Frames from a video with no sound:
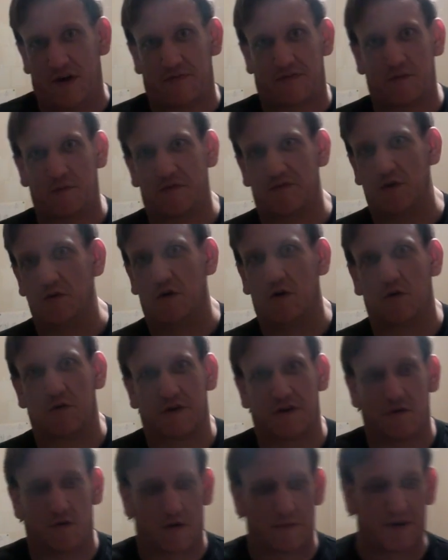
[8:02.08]
have some of your own
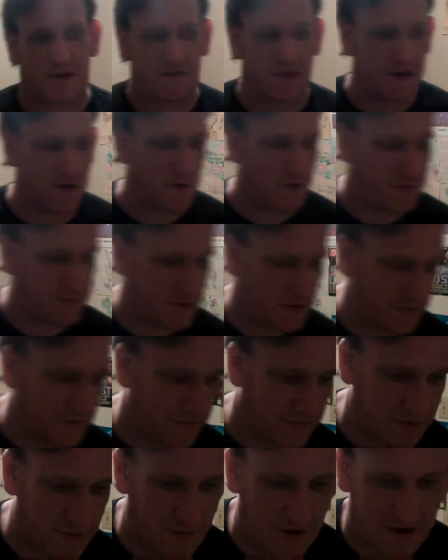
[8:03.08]
and you want to make video
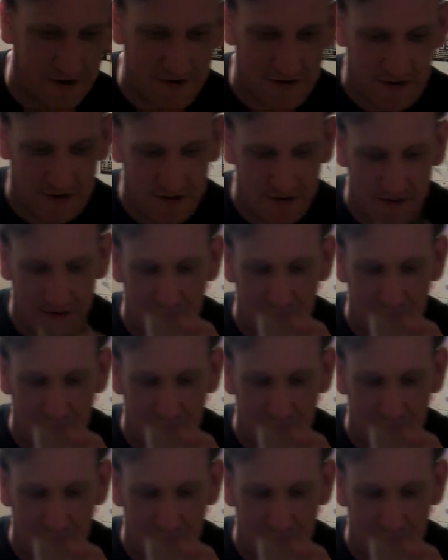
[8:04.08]
responses, go right ahead.